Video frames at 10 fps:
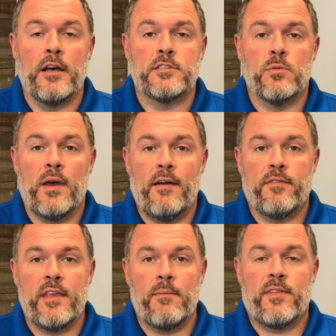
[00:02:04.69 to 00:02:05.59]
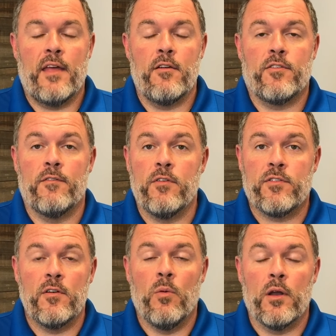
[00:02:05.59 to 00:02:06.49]
So we'll have teams down there. So if you
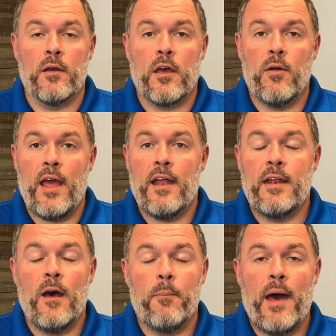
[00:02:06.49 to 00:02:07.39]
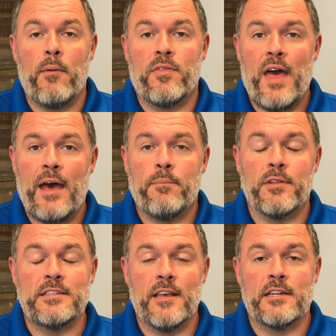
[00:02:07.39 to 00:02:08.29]
still want to go down and help out with that,
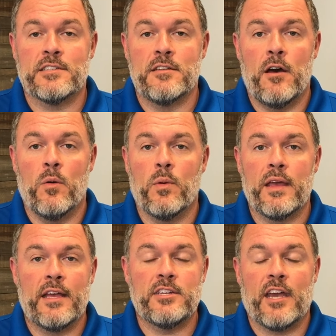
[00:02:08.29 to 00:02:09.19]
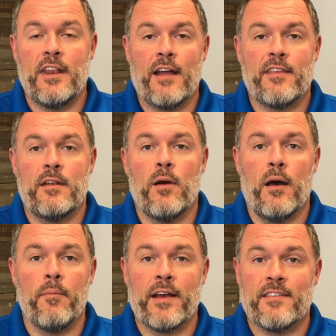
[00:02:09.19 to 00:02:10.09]
please let us know. We can get you connected.
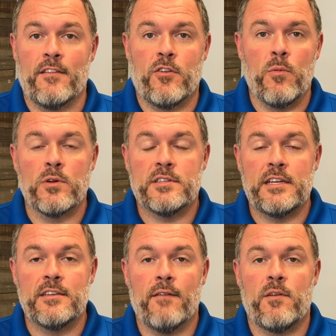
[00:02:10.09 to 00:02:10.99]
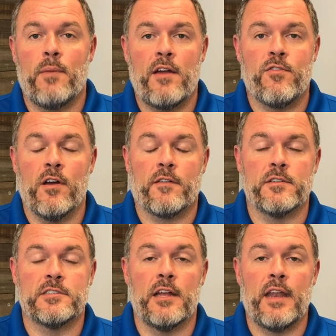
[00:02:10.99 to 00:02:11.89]
Like I said, two more seats left in my truck
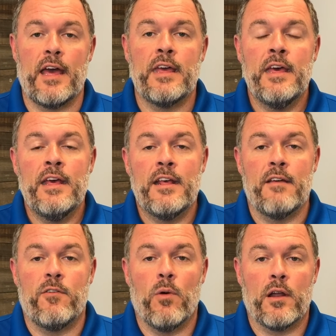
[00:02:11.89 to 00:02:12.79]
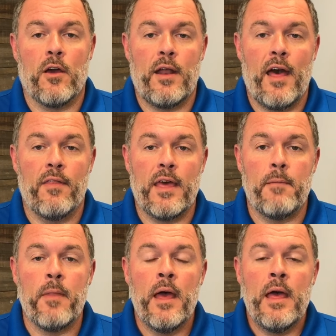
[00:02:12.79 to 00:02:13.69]
for Sunday if you want to go down
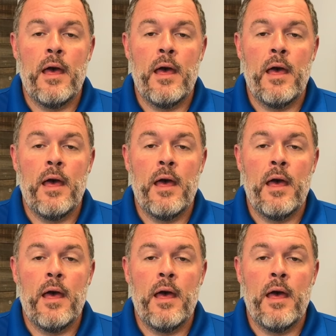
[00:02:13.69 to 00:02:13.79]
then.